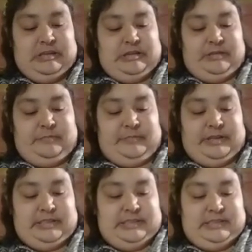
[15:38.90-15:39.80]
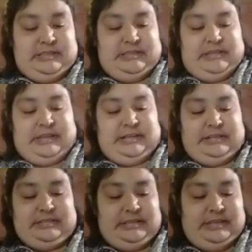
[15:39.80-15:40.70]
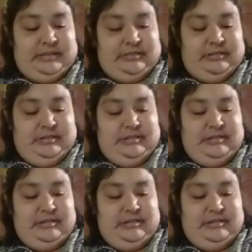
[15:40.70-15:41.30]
mix that in together.